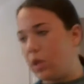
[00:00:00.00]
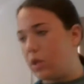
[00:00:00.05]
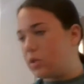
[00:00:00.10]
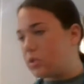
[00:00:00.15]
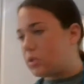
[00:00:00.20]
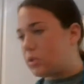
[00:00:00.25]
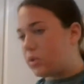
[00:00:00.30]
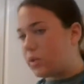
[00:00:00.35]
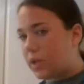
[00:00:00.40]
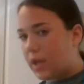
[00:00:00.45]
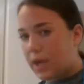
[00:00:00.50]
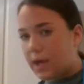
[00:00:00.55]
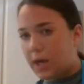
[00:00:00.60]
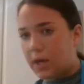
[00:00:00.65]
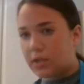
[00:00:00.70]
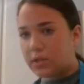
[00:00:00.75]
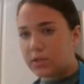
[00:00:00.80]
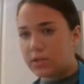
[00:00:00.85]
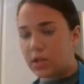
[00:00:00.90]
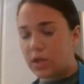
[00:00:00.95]
So yeah,
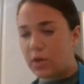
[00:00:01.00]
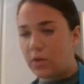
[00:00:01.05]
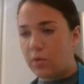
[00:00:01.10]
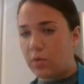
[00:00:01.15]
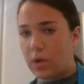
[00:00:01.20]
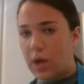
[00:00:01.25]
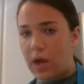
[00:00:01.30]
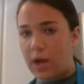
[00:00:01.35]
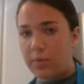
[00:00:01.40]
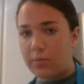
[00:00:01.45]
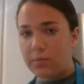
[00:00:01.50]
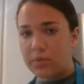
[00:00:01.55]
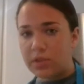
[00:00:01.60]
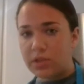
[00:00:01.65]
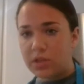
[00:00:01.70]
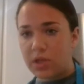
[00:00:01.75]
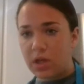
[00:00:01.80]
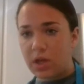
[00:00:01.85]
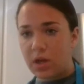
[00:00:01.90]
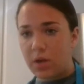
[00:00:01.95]
so I'm just
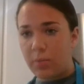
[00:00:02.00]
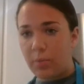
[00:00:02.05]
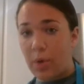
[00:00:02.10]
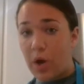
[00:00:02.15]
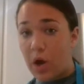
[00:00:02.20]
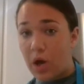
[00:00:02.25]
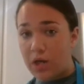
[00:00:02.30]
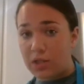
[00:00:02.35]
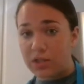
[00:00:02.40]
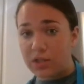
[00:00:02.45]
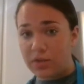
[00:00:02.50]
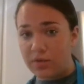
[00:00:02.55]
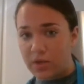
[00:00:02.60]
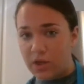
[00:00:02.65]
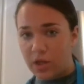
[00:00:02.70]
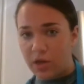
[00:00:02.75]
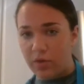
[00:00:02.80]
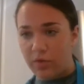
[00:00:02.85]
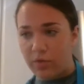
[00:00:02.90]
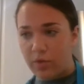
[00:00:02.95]
gonna pause the
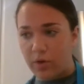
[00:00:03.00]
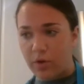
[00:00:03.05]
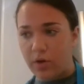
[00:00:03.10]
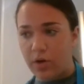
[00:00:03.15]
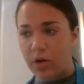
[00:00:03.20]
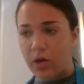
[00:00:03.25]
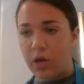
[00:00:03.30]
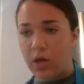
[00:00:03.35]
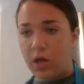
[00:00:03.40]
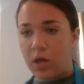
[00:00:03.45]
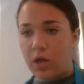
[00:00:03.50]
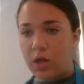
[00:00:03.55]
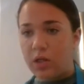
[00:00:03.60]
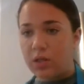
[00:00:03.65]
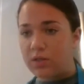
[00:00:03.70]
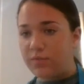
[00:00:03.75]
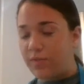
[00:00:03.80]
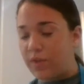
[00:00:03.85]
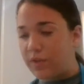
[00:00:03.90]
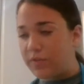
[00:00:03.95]
video for
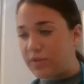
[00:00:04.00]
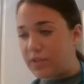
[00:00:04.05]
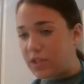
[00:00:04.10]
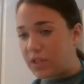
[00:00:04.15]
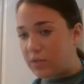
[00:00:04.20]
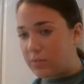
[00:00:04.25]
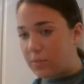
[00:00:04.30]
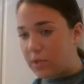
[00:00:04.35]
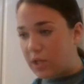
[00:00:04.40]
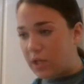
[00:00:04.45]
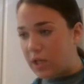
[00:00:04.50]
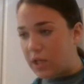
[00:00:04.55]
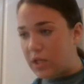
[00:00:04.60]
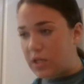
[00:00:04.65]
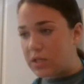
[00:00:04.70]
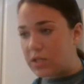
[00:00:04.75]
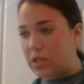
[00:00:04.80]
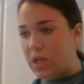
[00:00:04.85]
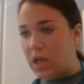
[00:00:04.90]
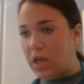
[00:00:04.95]
15
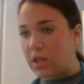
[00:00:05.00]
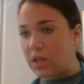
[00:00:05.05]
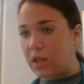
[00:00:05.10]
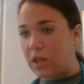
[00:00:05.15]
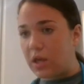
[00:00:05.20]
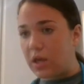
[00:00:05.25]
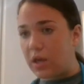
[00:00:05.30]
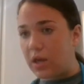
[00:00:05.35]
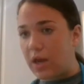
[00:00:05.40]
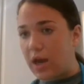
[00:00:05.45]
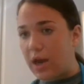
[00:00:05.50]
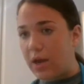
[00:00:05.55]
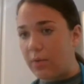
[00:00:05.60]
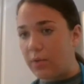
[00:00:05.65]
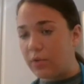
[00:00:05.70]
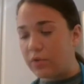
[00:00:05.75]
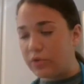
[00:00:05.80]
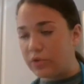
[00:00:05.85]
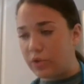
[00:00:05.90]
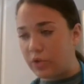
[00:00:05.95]
minutes and then I will
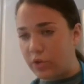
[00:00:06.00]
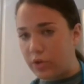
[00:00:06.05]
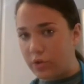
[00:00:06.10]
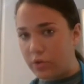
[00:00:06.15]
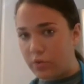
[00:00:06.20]
show you the